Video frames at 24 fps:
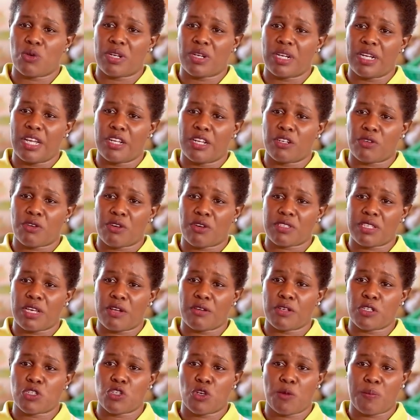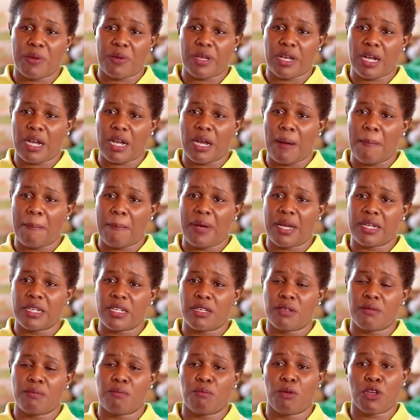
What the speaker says: online grocery shopping company,